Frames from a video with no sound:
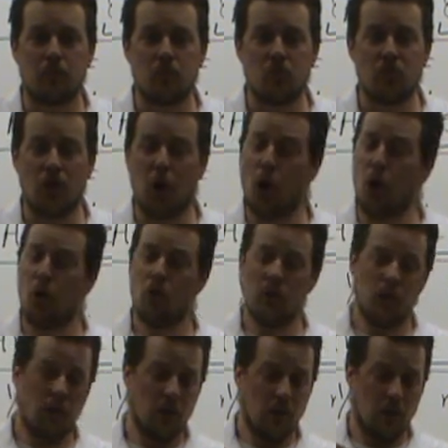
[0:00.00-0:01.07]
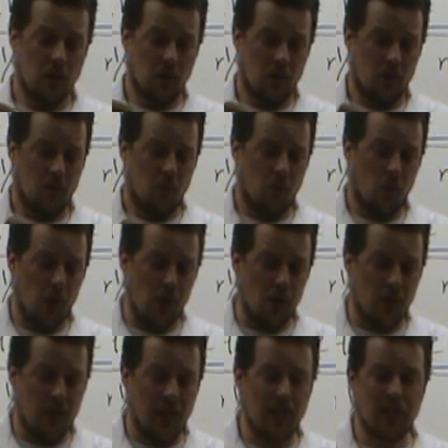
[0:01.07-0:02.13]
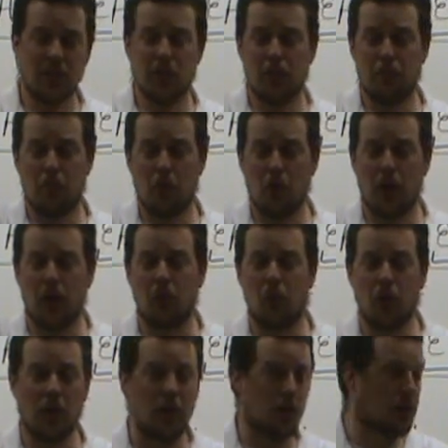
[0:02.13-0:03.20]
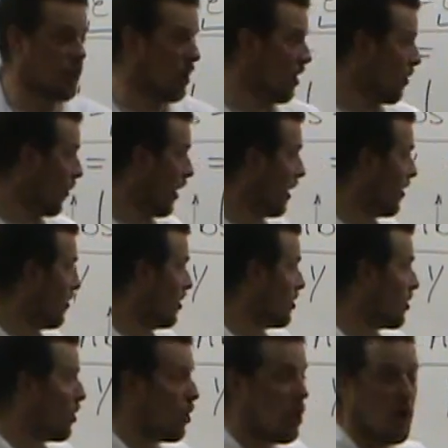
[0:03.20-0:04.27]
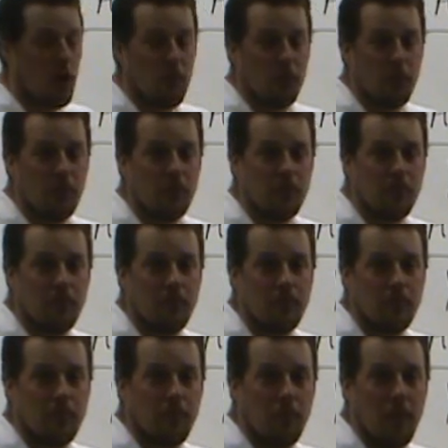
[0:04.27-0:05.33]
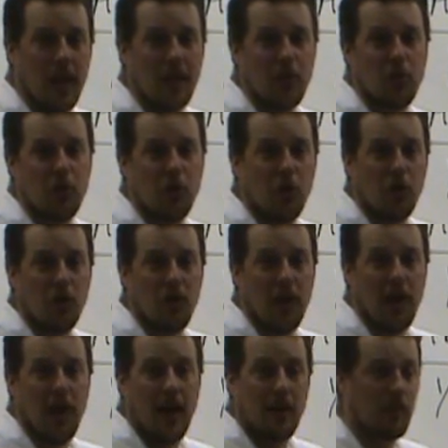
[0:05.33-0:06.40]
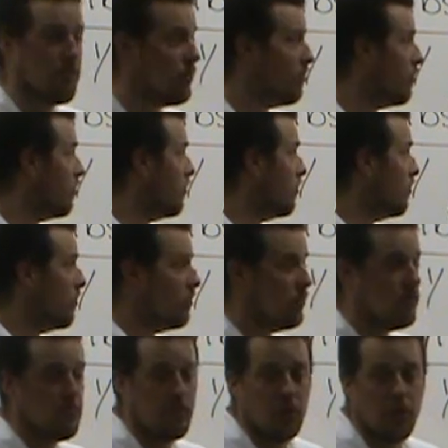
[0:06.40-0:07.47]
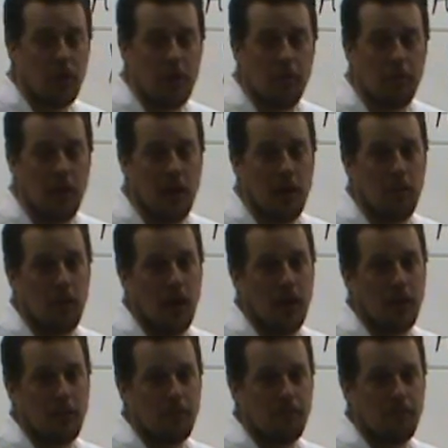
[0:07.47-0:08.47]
So when you get to the point where you're generating this curve, make sure that you keep that in mind.